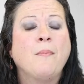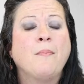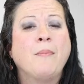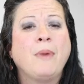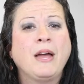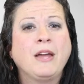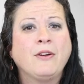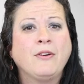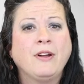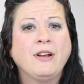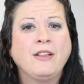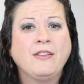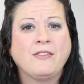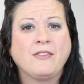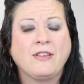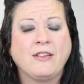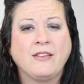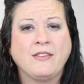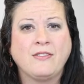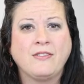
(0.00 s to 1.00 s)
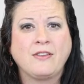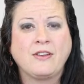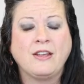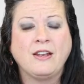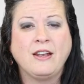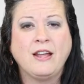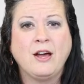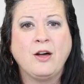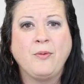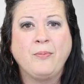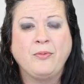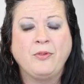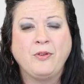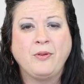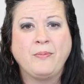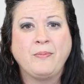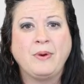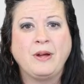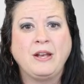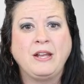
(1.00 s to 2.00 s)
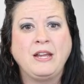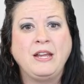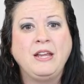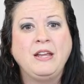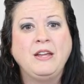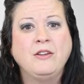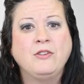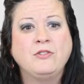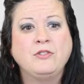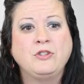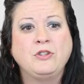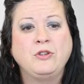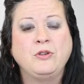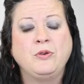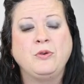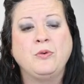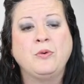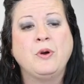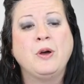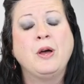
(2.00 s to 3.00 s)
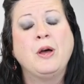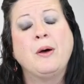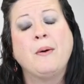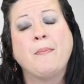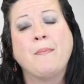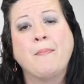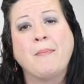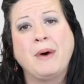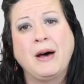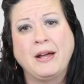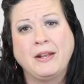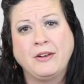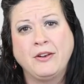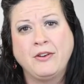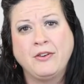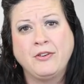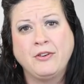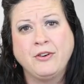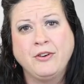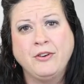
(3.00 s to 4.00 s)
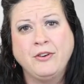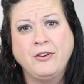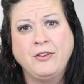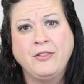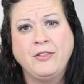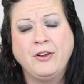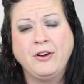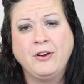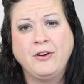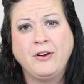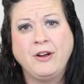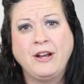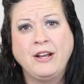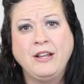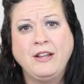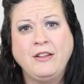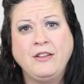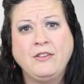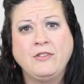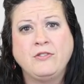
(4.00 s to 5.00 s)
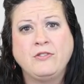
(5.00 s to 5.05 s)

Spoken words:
My Credit Sense can help somebody to monitor their credit,